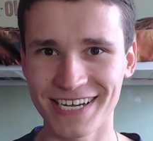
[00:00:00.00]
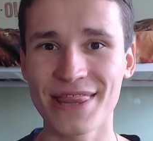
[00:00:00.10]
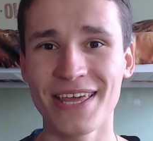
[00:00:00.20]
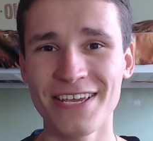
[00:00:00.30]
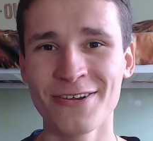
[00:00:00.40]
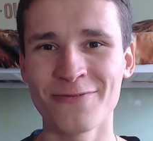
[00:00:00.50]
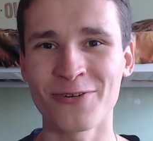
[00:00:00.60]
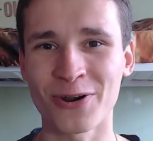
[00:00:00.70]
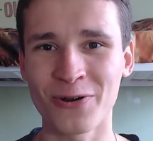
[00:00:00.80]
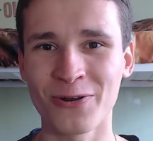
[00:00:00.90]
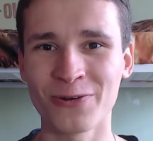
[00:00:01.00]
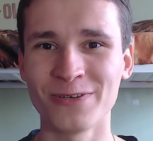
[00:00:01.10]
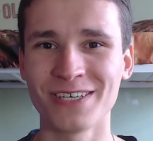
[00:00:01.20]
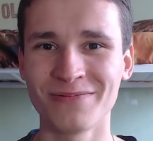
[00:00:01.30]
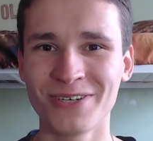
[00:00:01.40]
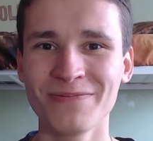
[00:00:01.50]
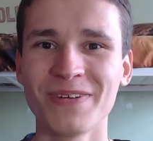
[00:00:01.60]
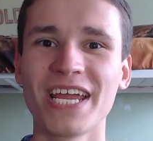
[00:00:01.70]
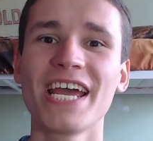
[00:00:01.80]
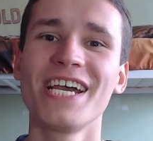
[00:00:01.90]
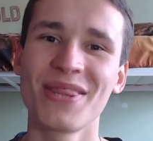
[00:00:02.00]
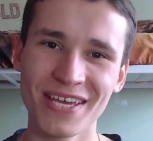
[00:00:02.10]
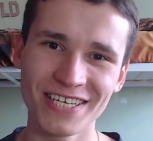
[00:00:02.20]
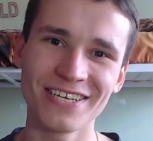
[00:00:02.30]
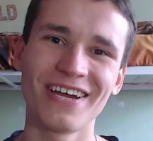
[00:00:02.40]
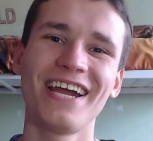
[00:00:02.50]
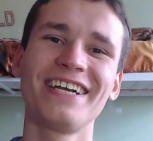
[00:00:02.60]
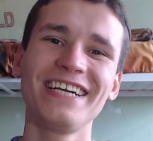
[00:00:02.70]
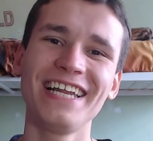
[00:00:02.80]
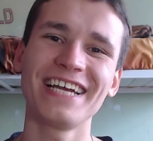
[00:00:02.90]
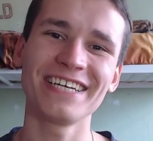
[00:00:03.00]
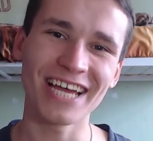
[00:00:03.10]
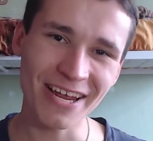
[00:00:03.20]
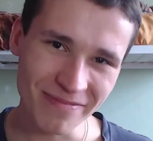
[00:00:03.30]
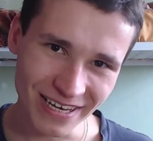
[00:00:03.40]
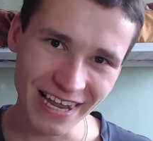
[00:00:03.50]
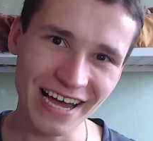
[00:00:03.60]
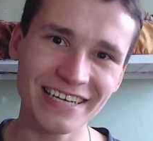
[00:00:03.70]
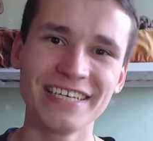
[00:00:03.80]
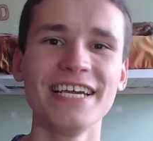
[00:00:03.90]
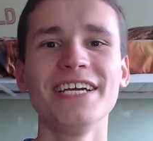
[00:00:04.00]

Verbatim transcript: thank you for all who support me thank you i really i'm glad